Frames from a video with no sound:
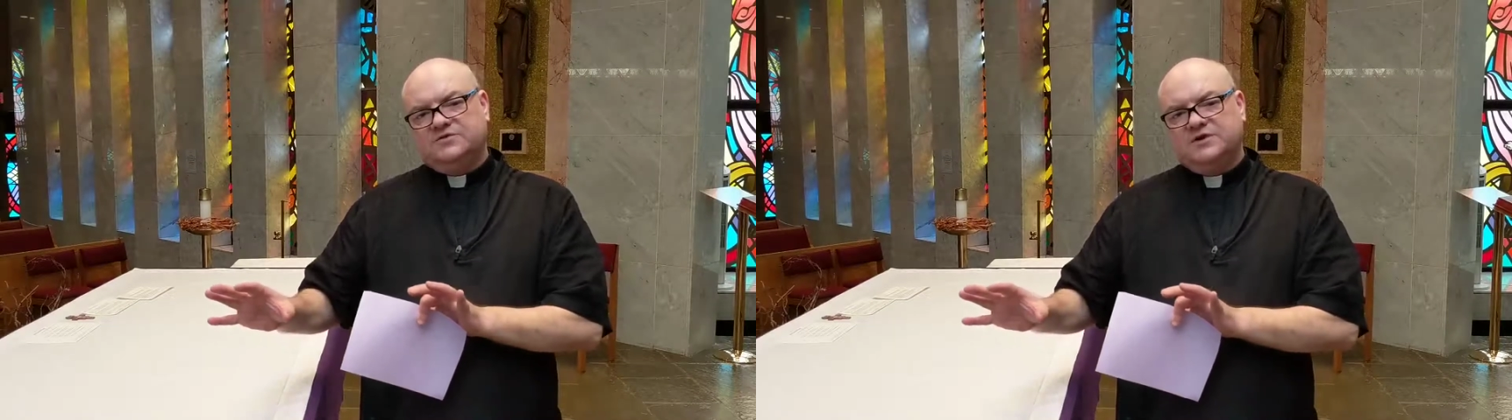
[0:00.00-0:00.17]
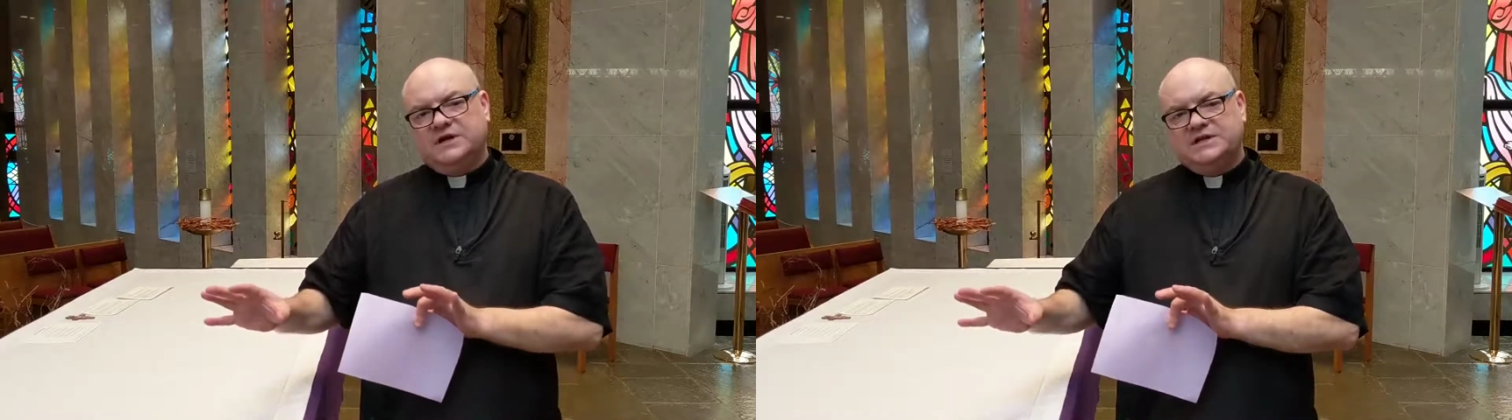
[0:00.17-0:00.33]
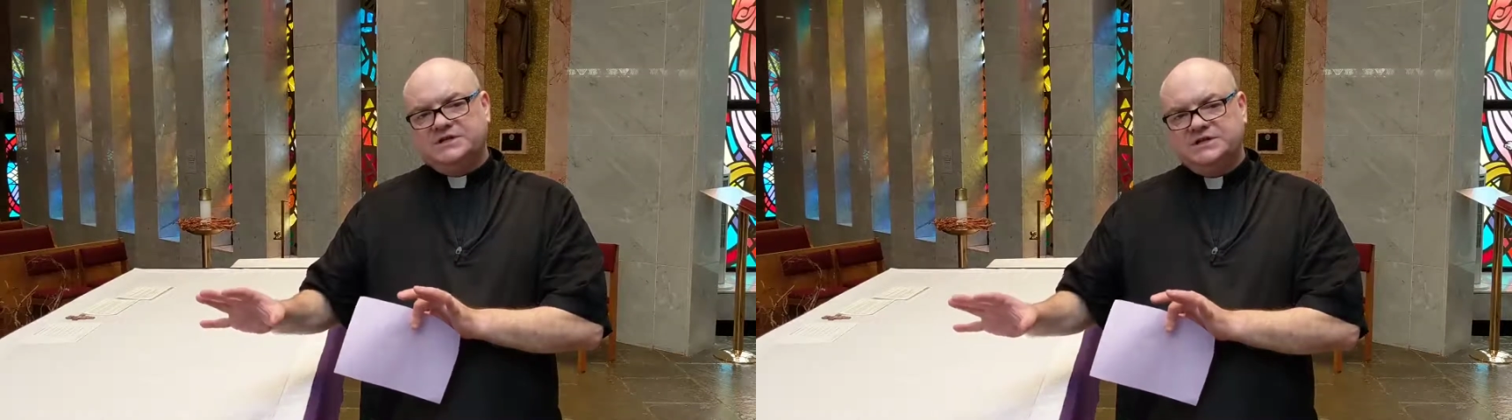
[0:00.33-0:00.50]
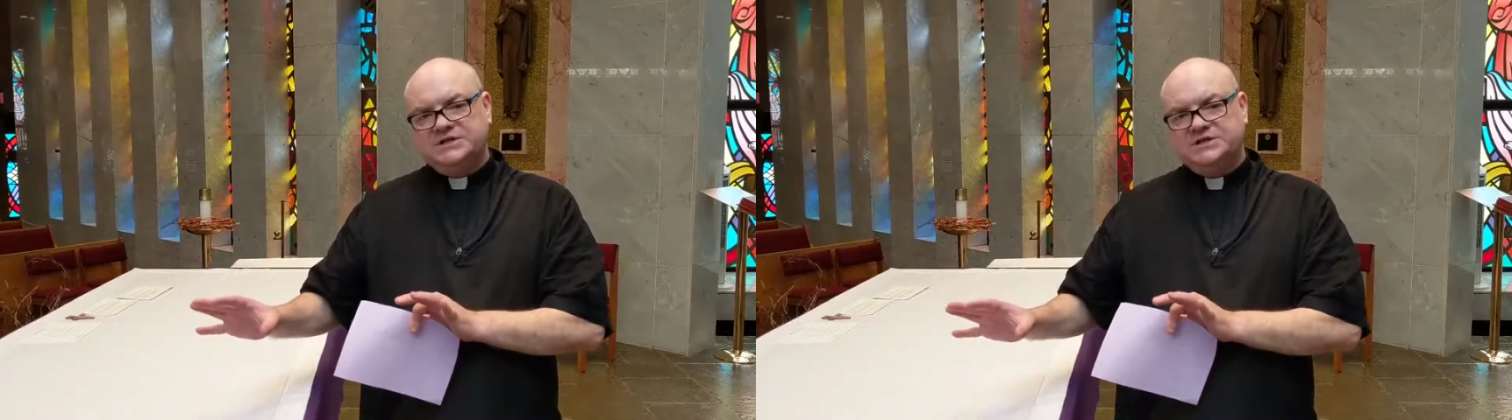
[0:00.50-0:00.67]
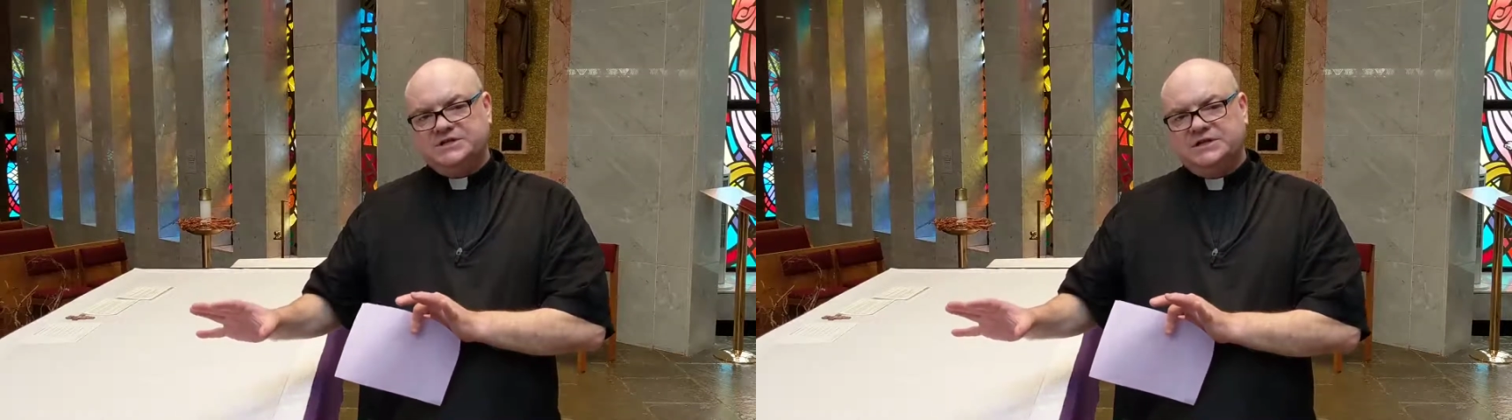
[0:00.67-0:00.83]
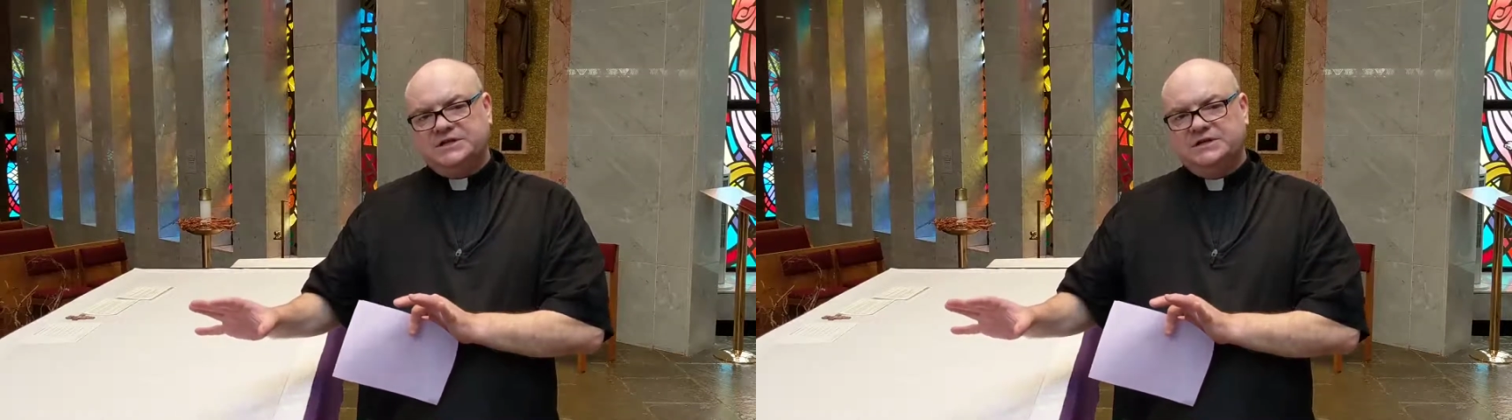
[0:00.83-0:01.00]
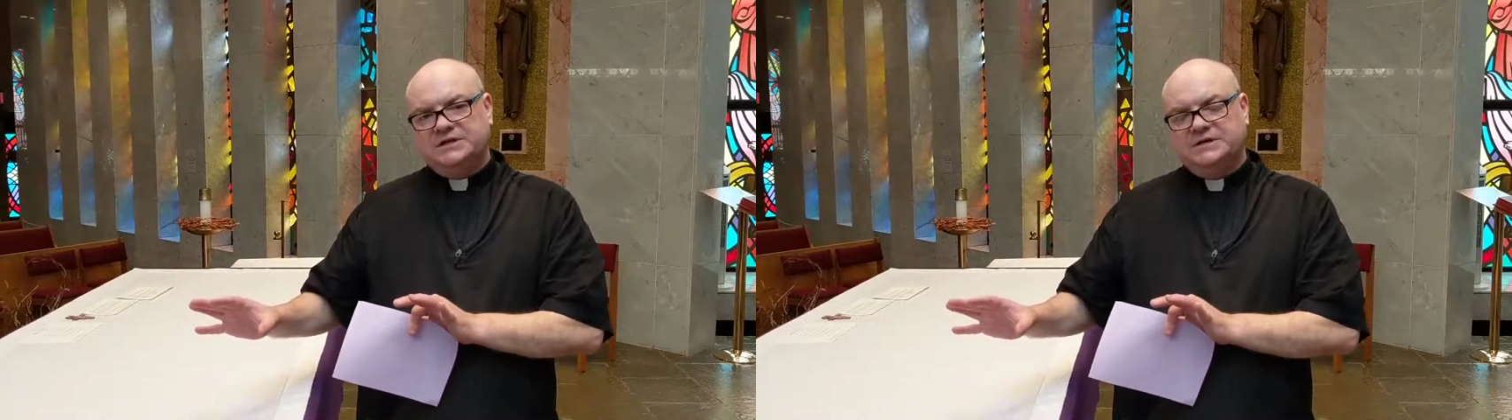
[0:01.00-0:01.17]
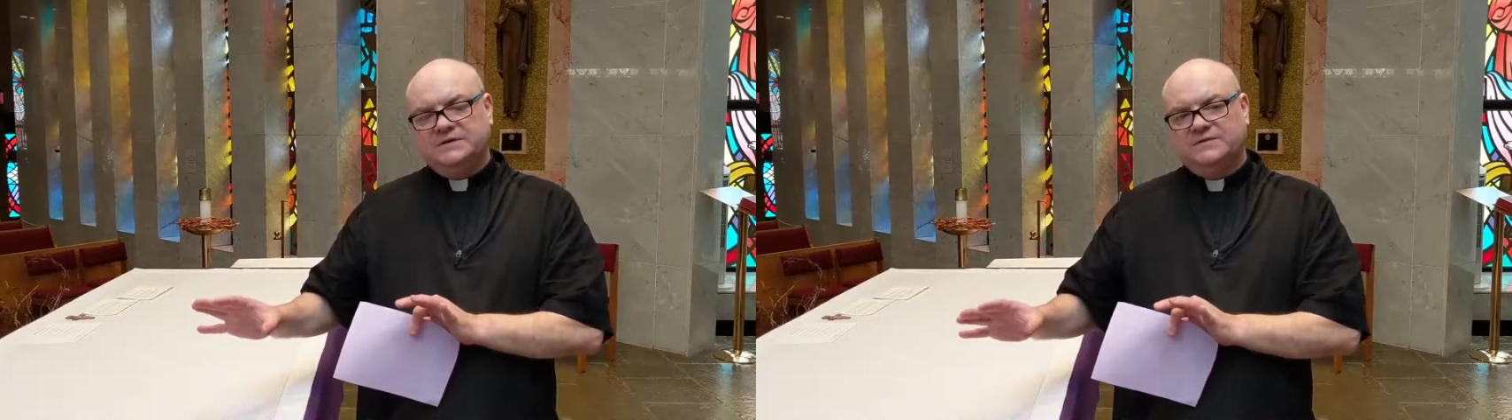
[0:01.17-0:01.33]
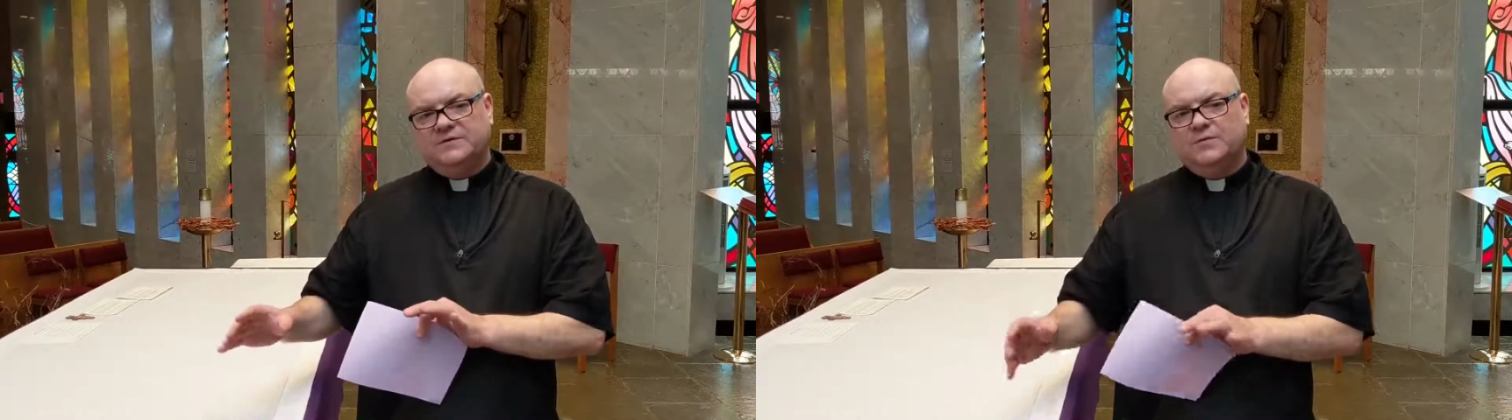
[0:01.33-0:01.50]
transition
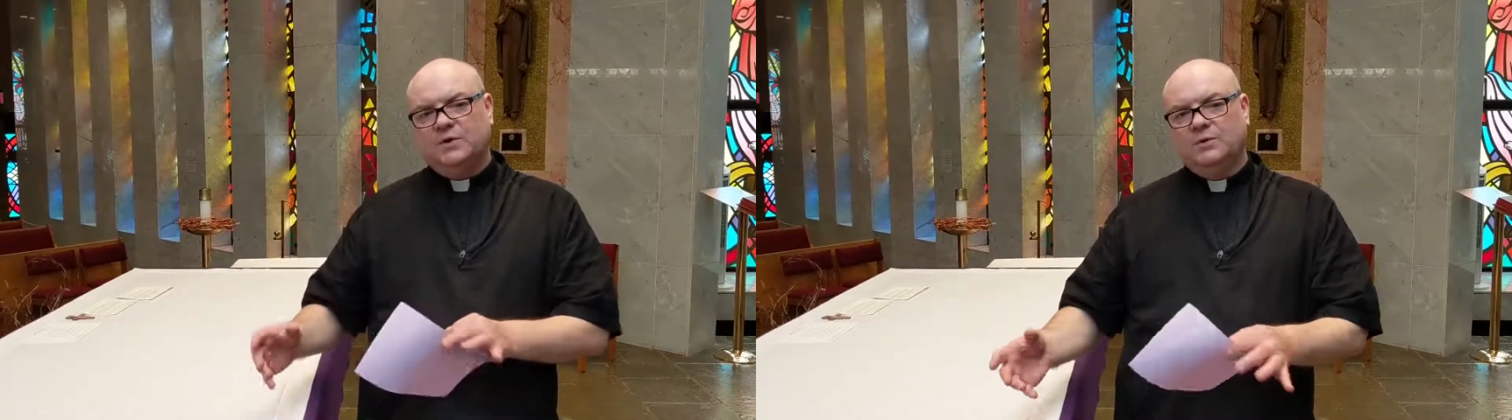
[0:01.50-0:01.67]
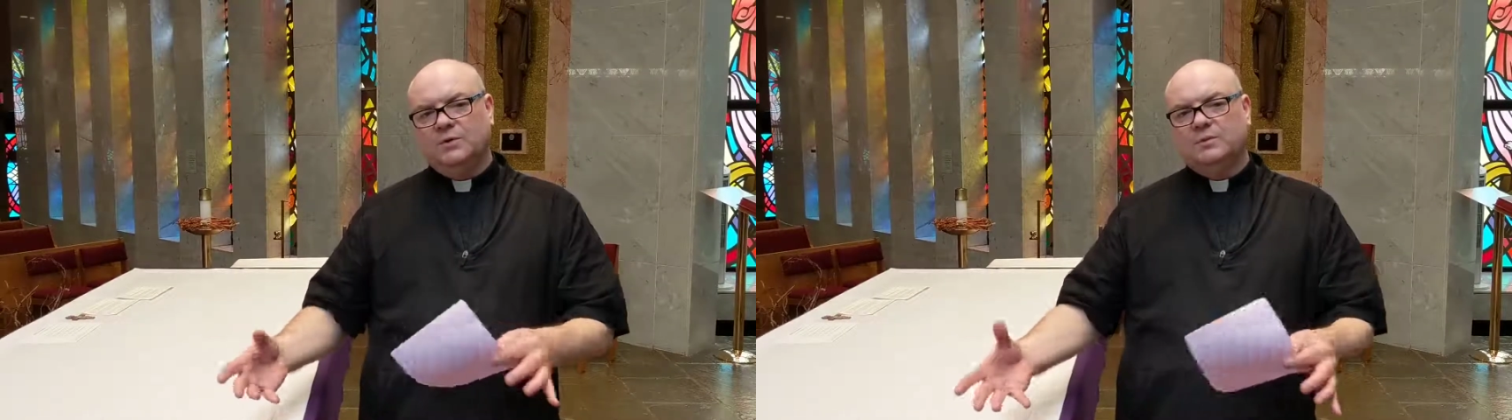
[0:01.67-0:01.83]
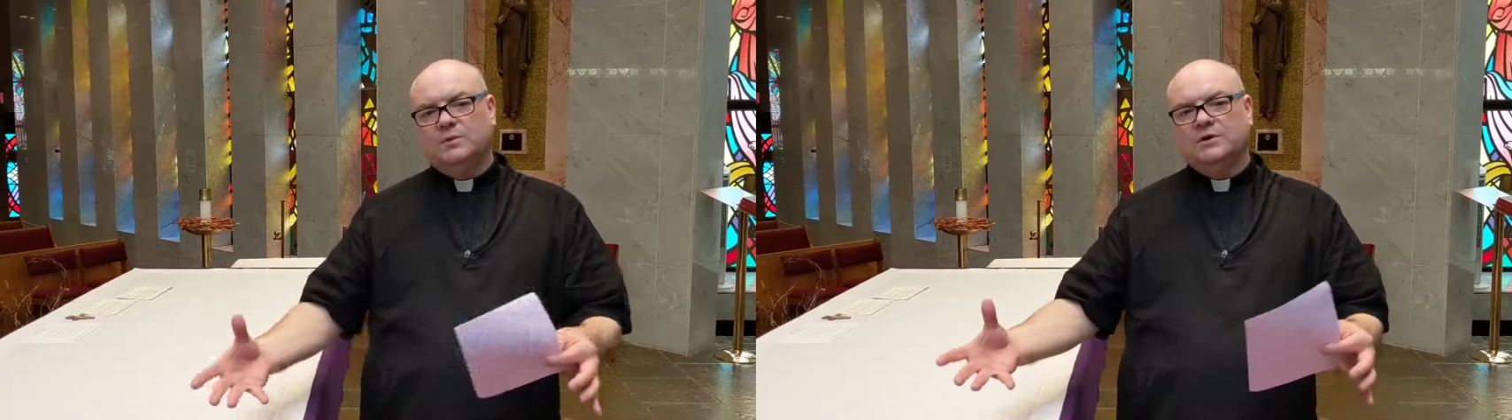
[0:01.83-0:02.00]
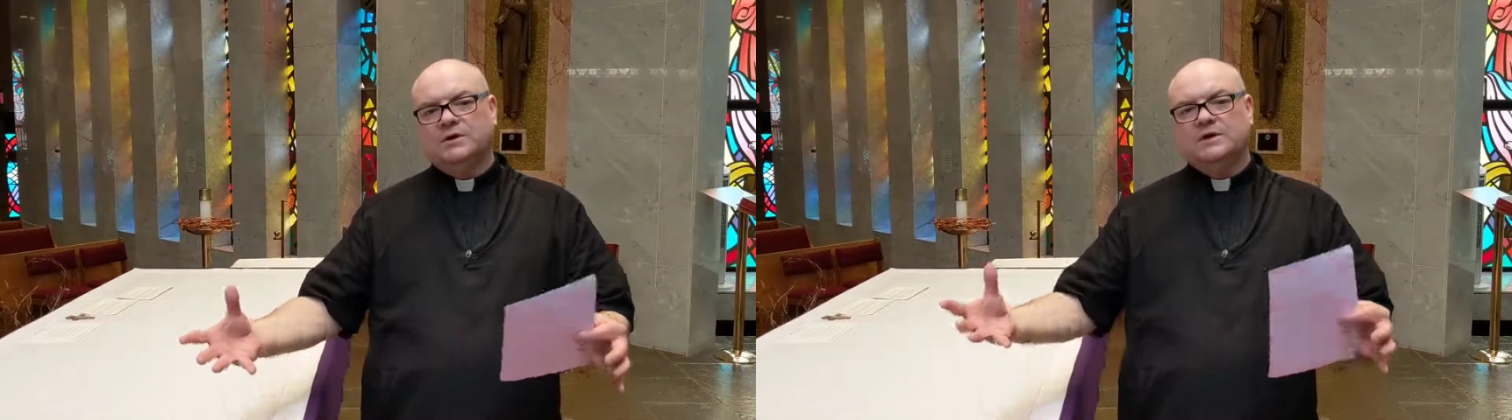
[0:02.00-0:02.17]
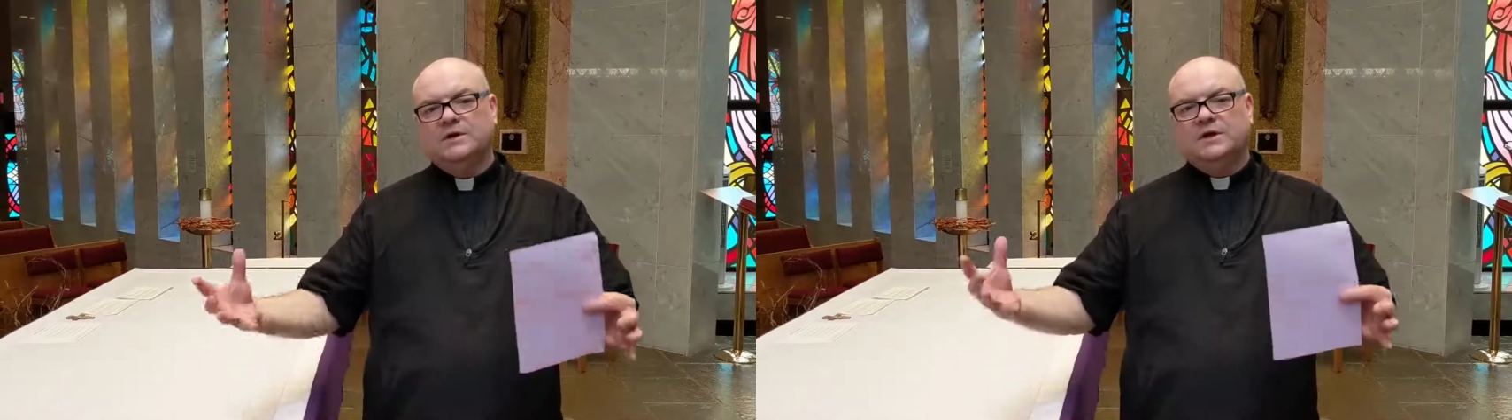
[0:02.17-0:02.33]
from where we were